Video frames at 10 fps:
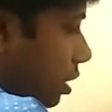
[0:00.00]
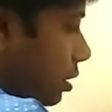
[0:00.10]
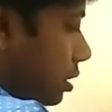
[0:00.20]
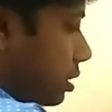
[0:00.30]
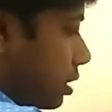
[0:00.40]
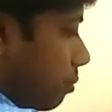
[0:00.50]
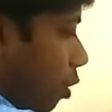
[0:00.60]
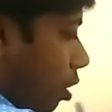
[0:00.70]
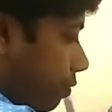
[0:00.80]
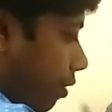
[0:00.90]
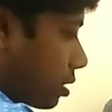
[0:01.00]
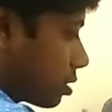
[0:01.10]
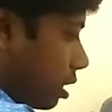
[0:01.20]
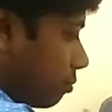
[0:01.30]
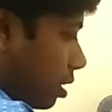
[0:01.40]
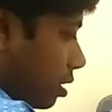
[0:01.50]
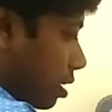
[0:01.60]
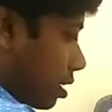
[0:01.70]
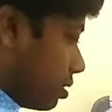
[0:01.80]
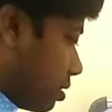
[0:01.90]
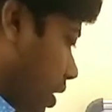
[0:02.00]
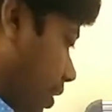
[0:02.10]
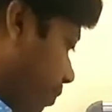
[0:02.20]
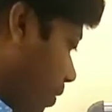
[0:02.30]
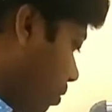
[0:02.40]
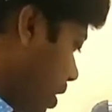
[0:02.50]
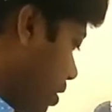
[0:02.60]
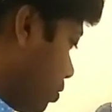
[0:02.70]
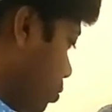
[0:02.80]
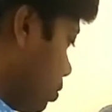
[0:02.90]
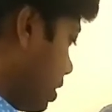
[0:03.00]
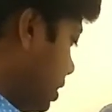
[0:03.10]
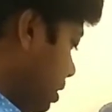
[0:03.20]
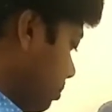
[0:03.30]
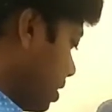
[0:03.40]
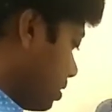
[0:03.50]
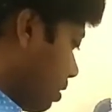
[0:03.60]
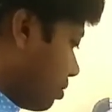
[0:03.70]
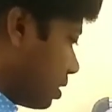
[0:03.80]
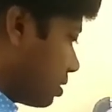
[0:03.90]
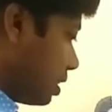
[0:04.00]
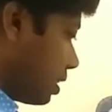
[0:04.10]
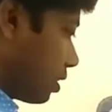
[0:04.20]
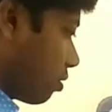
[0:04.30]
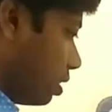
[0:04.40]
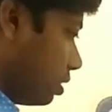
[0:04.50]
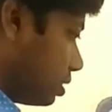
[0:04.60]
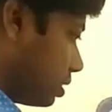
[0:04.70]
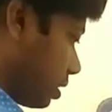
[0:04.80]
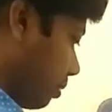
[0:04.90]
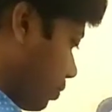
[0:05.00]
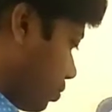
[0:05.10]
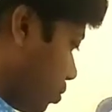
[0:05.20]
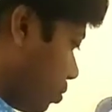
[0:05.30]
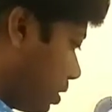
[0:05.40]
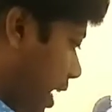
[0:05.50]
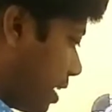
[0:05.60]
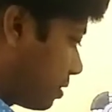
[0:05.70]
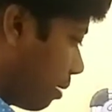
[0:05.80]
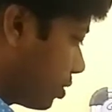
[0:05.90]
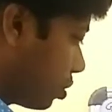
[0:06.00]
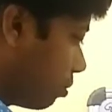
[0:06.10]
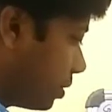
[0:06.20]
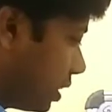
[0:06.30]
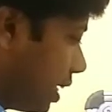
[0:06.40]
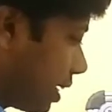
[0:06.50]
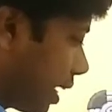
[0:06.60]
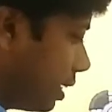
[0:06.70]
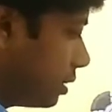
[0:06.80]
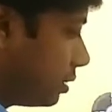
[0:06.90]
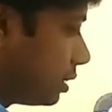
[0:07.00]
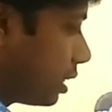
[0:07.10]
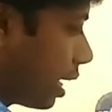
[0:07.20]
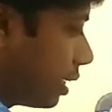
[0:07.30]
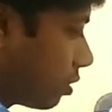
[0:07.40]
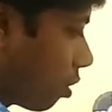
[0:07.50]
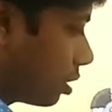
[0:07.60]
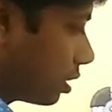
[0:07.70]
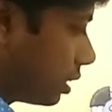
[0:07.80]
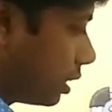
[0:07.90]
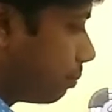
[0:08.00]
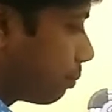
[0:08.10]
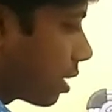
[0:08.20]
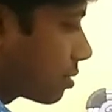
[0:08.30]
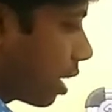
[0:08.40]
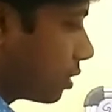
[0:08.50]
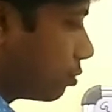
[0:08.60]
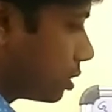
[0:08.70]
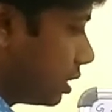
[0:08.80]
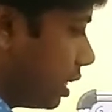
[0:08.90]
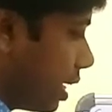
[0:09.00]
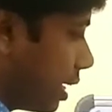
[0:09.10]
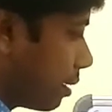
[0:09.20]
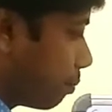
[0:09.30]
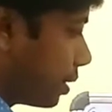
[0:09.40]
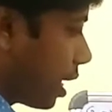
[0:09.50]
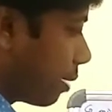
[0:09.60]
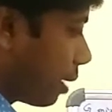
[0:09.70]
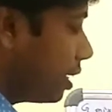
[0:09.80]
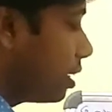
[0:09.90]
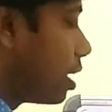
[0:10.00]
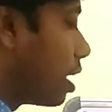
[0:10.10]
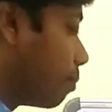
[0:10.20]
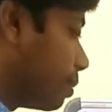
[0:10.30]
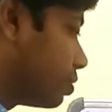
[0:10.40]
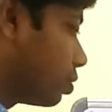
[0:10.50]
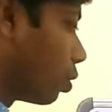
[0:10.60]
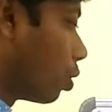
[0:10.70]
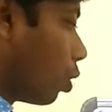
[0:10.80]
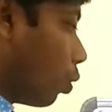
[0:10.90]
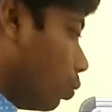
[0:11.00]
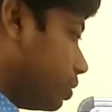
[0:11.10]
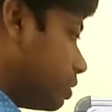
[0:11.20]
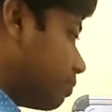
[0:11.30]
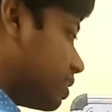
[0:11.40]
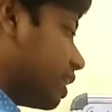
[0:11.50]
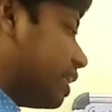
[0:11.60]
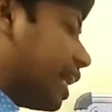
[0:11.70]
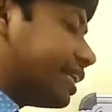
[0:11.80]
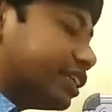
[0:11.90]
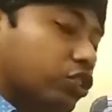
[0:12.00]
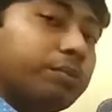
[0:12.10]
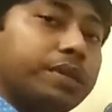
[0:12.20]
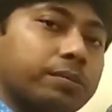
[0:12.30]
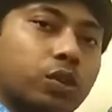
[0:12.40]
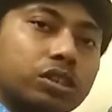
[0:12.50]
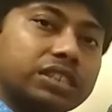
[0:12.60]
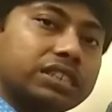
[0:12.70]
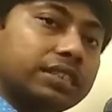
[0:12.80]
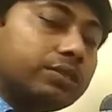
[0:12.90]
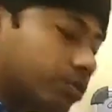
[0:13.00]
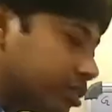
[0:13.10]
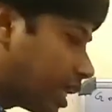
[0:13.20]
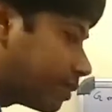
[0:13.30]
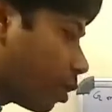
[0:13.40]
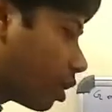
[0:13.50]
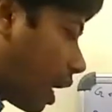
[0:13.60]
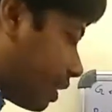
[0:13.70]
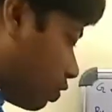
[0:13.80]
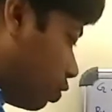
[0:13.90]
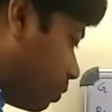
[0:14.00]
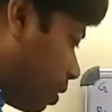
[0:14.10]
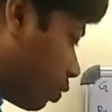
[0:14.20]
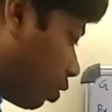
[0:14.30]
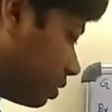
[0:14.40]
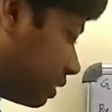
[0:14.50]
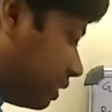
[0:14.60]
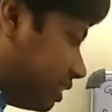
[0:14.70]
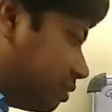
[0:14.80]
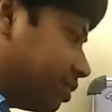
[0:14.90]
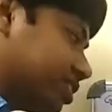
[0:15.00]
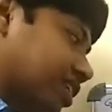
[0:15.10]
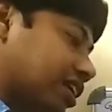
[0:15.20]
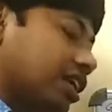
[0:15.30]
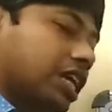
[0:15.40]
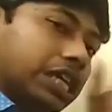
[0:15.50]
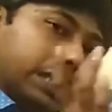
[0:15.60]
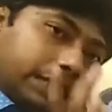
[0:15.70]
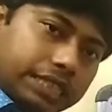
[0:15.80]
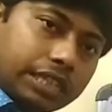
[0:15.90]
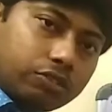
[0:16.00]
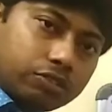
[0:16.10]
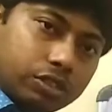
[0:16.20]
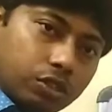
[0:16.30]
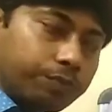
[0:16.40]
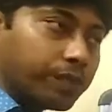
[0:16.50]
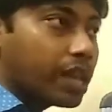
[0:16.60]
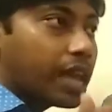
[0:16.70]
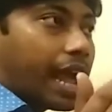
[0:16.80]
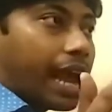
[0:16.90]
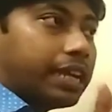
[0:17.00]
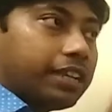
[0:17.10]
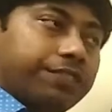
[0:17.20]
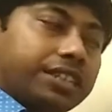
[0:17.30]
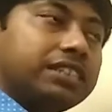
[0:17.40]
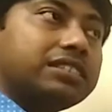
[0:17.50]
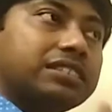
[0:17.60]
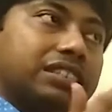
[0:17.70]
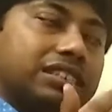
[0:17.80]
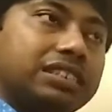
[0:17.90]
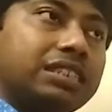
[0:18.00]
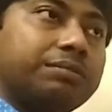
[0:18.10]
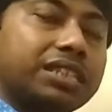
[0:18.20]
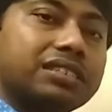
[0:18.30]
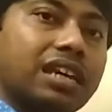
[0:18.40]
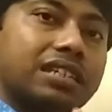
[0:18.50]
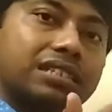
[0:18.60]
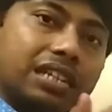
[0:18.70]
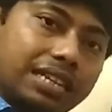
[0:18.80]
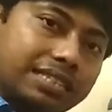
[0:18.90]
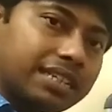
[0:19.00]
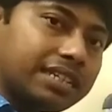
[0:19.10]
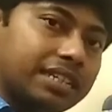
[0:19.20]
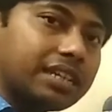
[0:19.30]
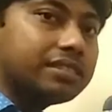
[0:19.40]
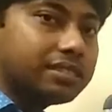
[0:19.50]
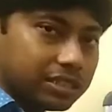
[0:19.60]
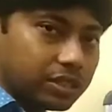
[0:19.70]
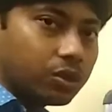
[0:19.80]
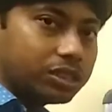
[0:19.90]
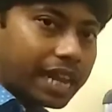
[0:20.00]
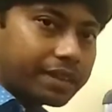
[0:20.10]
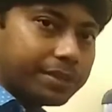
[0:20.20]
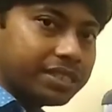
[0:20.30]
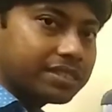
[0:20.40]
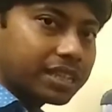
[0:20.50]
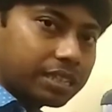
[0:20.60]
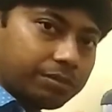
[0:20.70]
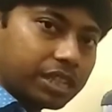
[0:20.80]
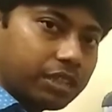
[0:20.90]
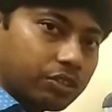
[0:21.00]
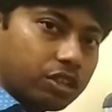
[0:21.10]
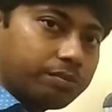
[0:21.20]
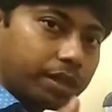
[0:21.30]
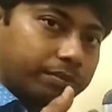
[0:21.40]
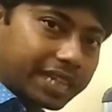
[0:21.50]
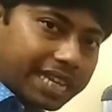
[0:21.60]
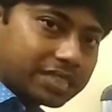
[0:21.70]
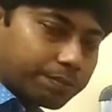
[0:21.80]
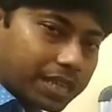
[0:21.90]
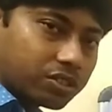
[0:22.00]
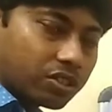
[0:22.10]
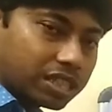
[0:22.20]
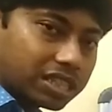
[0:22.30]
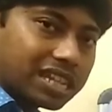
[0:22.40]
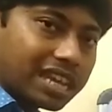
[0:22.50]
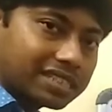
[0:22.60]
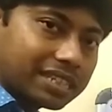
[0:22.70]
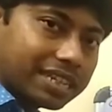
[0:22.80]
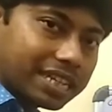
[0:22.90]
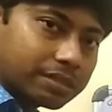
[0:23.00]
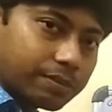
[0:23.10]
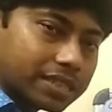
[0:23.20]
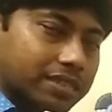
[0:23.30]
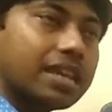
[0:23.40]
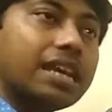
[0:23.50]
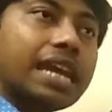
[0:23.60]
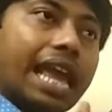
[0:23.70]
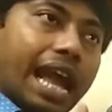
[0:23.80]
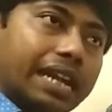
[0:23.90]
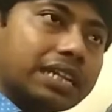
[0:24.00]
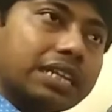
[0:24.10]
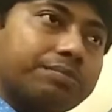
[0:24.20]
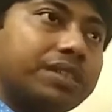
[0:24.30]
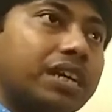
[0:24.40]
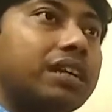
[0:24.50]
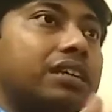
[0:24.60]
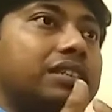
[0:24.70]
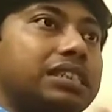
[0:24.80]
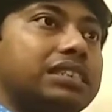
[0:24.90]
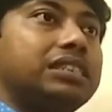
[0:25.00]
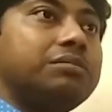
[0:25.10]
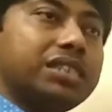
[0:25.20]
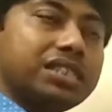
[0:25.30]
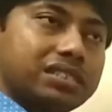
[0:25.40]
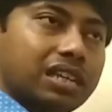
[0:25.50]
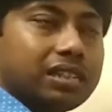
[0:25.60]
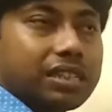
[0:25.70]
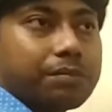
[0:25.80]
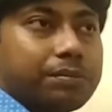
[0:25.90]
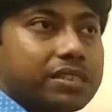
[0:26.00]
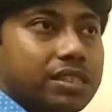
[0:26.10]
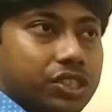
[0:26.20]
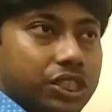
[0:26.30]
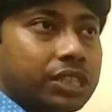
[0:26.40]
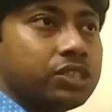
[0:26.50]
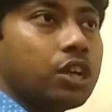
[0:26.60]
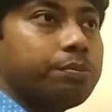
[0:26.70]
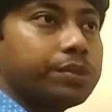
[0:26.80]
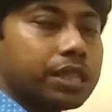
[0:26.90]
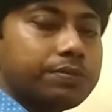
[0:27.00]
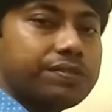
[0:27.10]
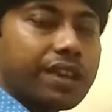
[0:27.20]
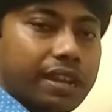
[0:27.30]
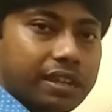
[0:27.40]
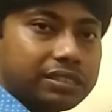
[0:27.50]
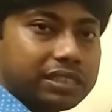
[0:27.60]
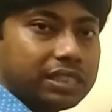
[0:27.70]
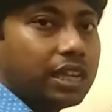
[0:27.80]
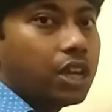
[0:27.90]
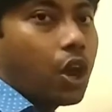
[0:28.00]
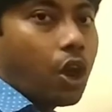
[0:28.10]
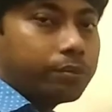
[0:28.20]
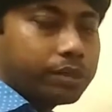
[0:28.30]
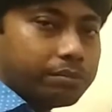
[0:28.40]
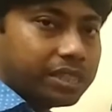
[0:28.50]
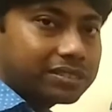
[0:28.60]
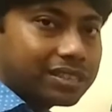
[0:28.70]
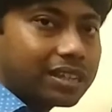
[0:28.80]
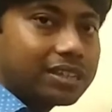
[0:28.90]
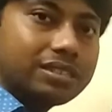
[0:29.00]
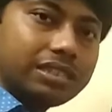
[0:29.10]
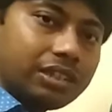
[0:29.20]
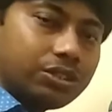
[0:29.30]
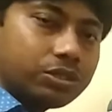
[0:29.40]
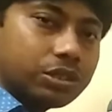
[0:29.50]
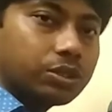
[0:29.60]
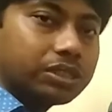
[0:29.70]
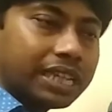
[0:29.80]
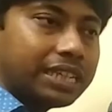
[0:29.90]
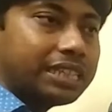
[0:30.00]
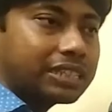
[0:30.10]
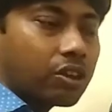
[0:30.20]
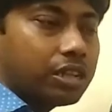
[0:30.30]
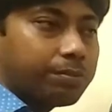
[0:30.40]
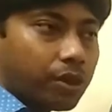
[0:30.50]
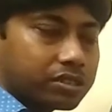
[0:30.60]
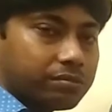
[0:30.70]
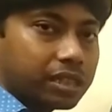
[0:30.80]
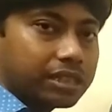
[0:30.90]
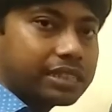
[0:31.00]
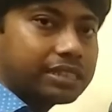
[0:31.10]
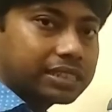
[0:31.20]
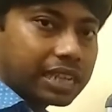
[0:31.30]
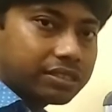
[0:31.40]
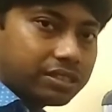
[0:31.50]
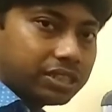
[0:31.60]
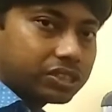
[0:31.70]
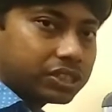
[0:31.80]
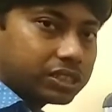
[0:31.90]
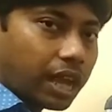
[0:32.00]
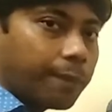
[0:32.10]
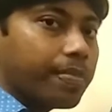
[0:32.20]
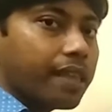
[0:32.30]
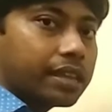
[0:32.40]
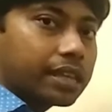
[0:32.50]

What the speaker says: only this term or first term is here, okay. So DG mixer, we can say that only this term. So that summation of dni gi naught t plus RUT ln pi by p0, which is basically at equilibrium condition. You know that for at equilibrium condition DG mixer it is equal to 0, and if it is DG mixer is less than 0, that means the chemical equilibrium takes place or the reaction takes place. And if the DG mixer, that means the change of Gibbs free energy of the mixer is equal to 0, then it can be possible that it can reach the